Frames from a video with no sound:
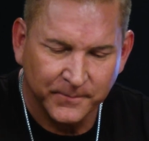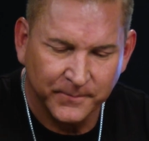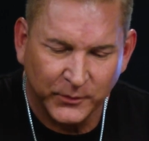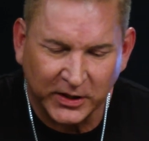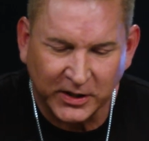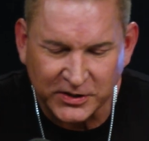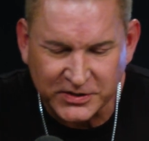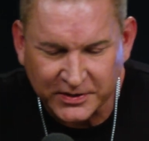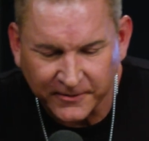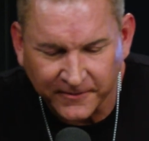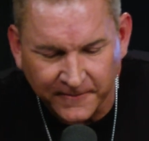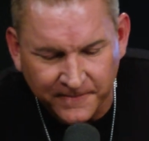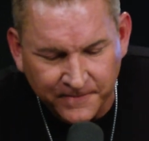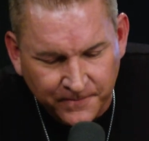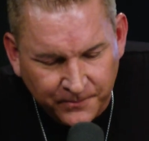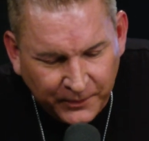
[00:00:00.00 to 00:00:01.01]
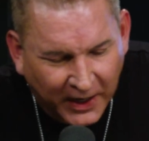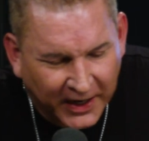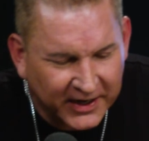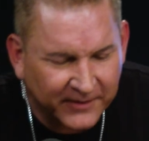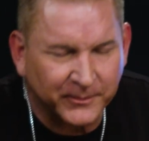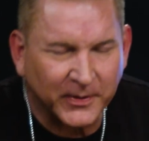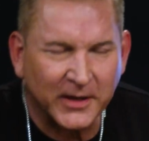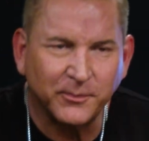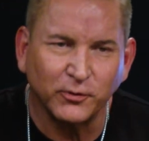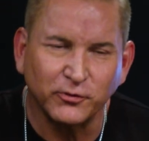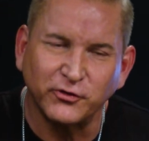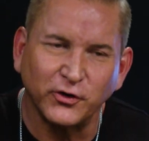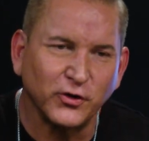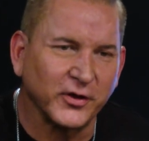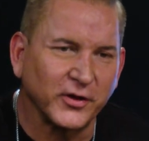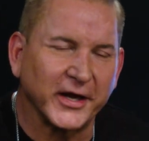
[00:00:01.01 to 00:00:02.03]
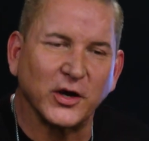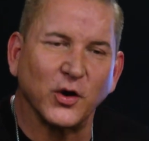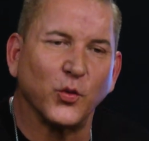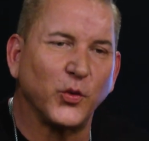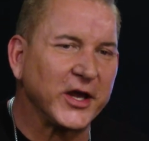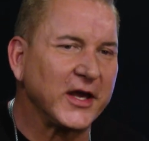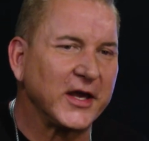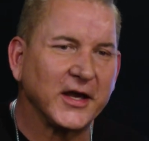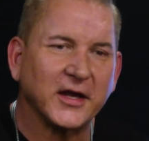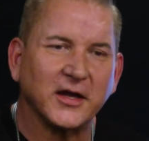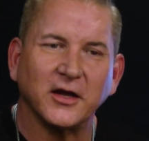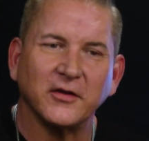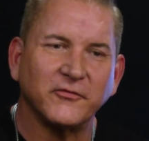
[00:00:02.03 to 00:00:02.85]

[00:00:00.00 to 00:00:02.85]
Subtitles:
Because I have people do like a week,